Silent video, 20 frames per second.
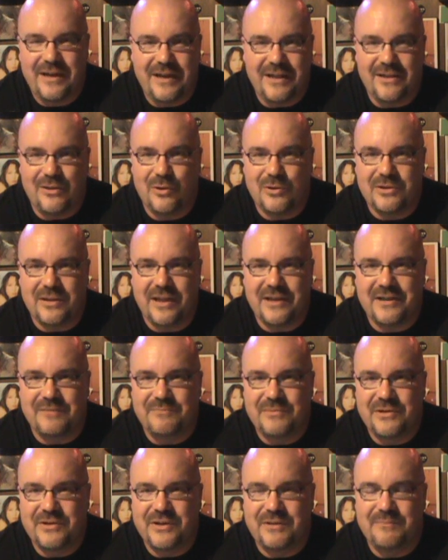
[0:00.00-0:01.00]
It looked like
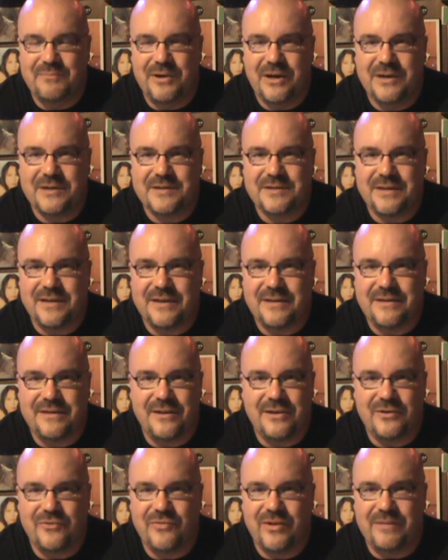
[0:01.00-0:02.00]
$1 million,
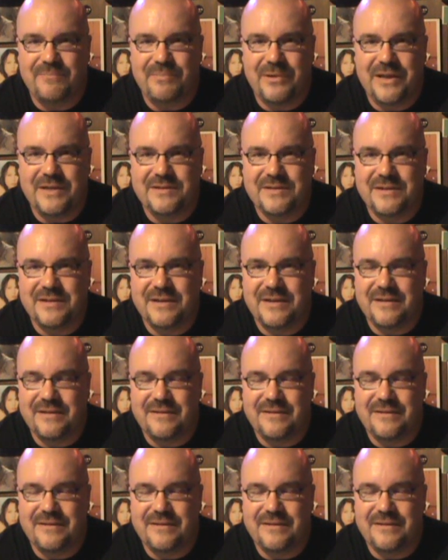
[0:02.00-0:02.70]
and great pacing,